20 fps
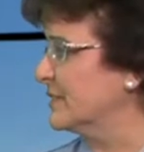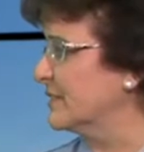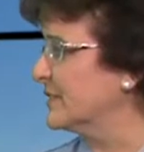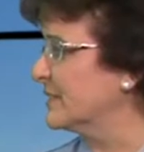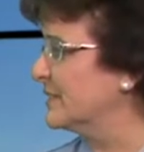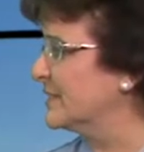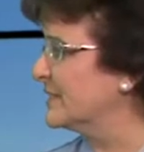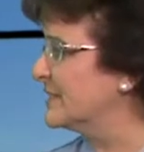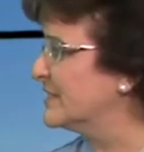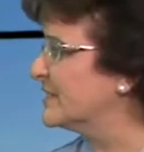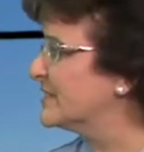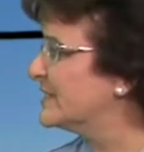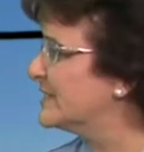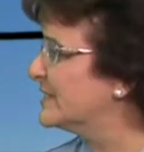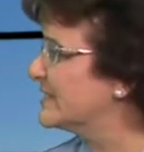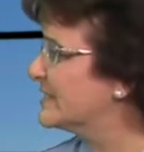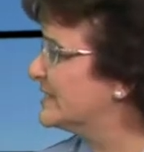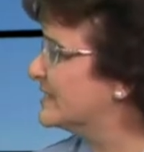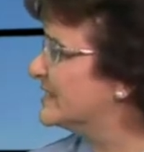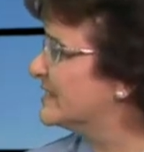
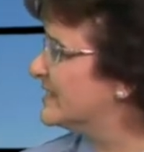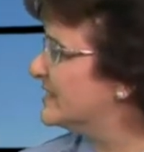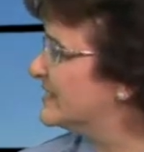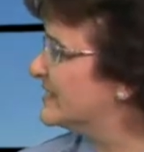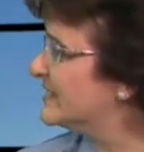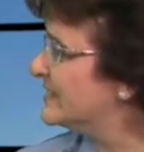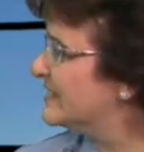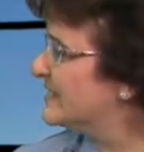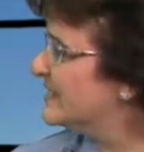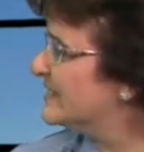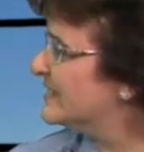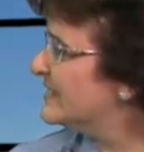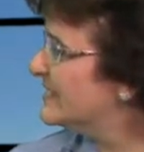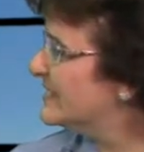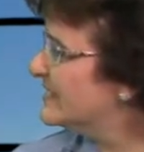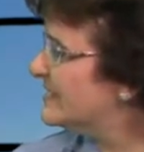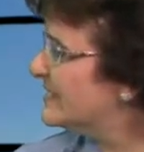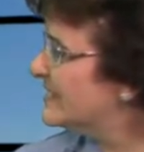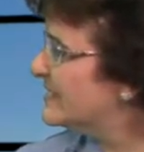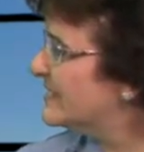
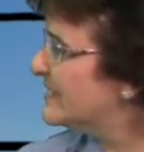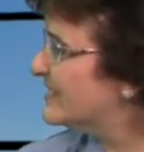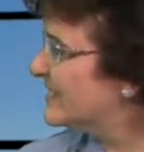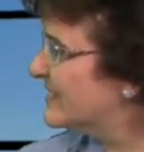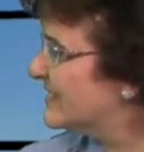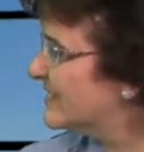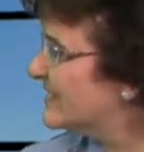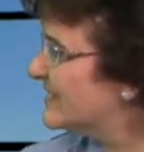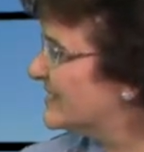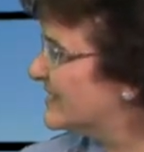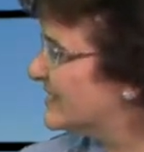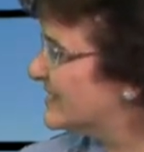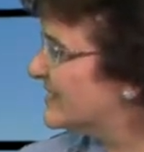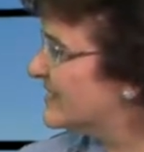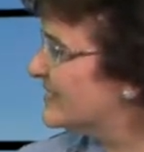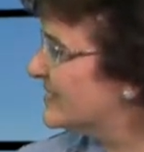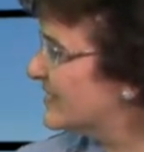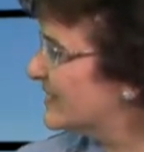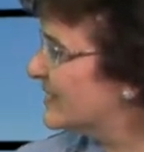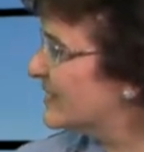The person shown says nothing.